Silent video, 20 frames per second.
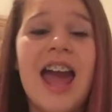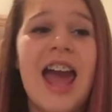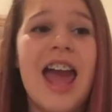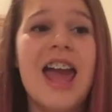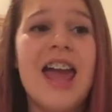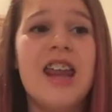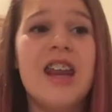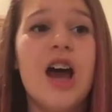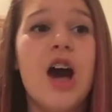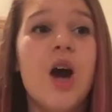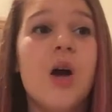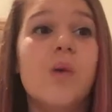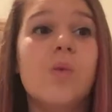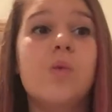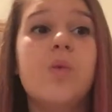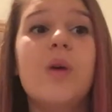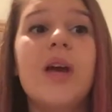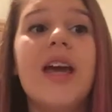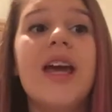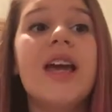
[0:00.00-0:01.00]
And
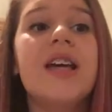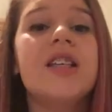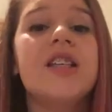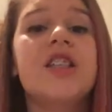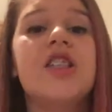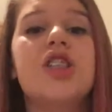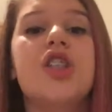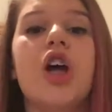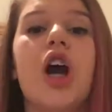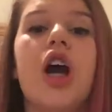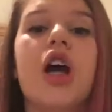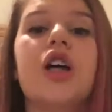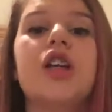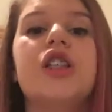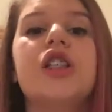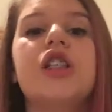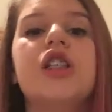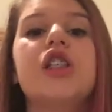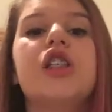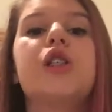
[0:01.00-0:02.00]
we
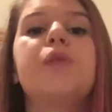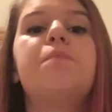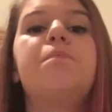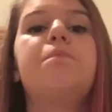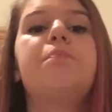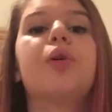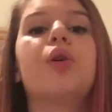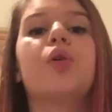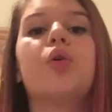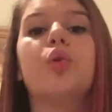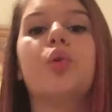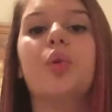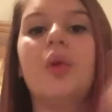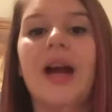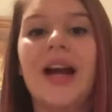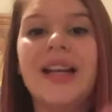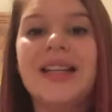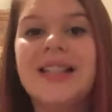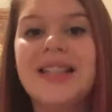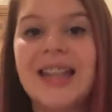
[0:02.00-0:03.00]
start
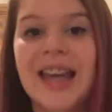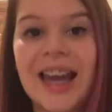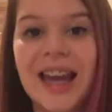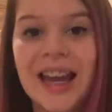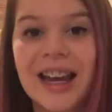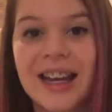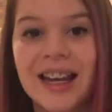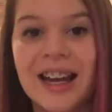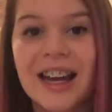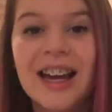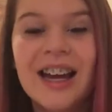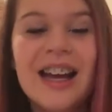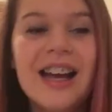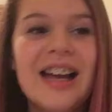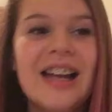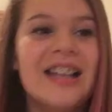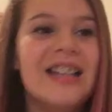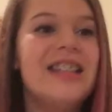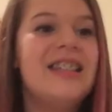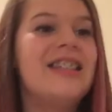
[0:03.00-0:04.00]
sprinting
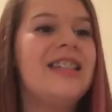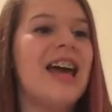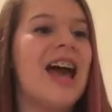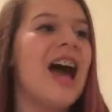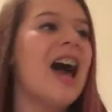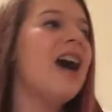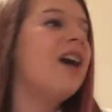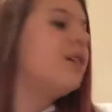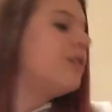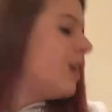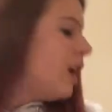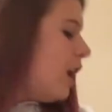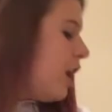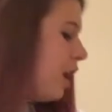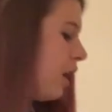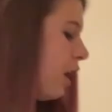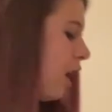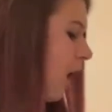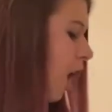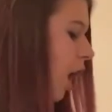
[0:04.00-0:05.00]
down
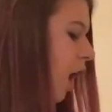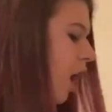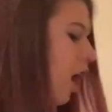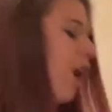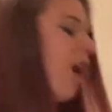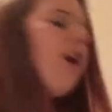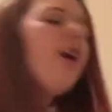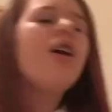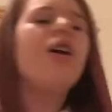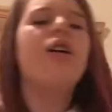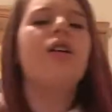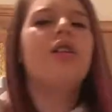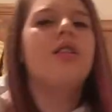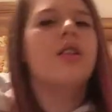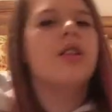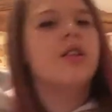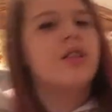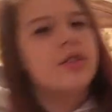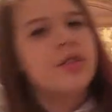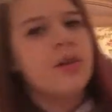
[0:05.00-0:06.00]

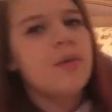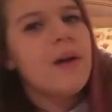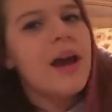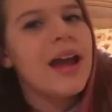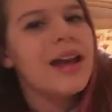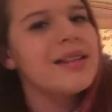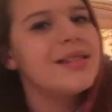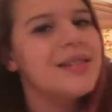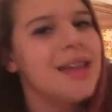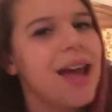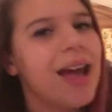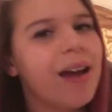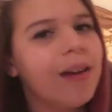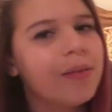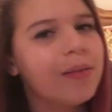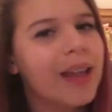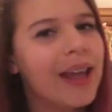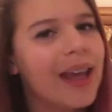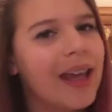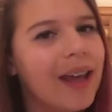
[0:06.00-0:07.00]
all the way
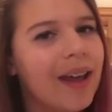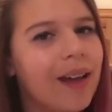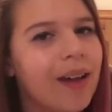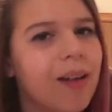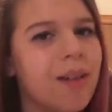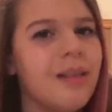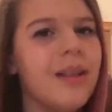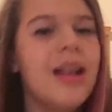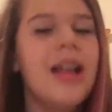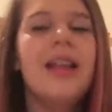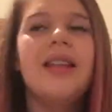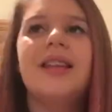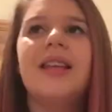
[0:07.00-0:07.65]
down the hill.